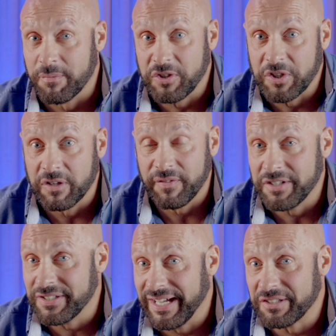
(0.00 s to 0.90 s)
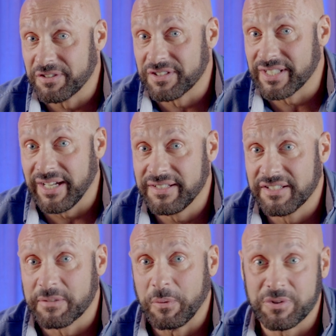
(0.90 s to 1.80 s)
from the Journal of International
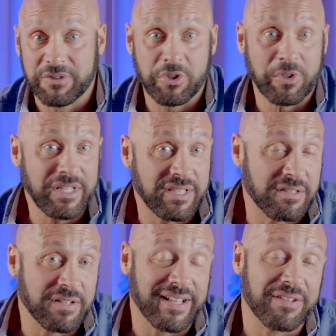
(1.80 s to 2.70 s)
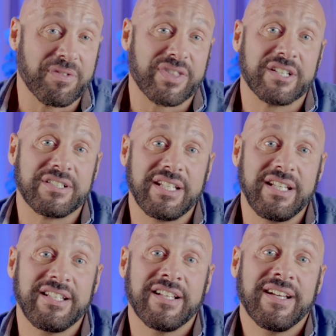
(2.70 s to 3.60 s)
Society in Sports Nutrition in
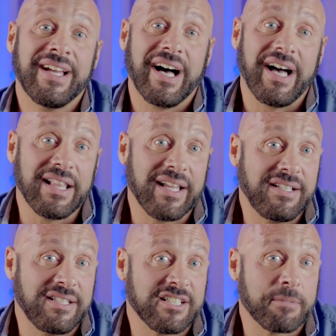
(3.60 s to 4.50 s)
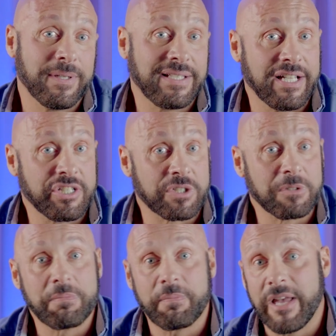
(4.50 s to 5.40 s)
2013 highlighted its
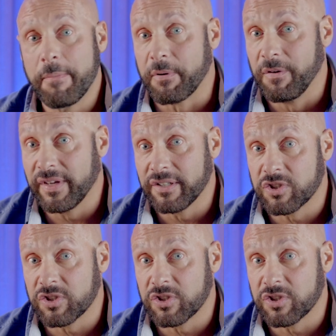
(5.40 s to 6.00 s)
potential in improving